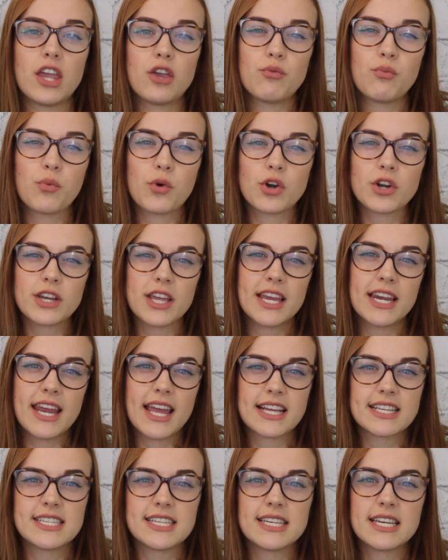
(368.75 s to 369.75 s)
You weren't
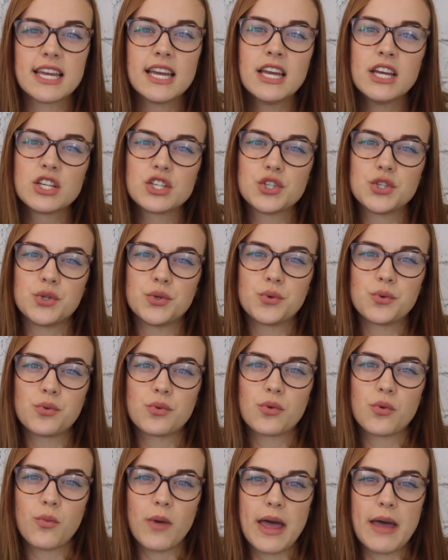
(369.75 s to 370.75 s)
connected to
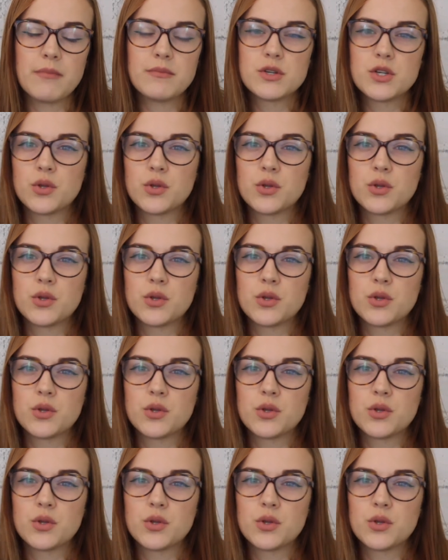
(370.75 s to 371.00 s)
the web,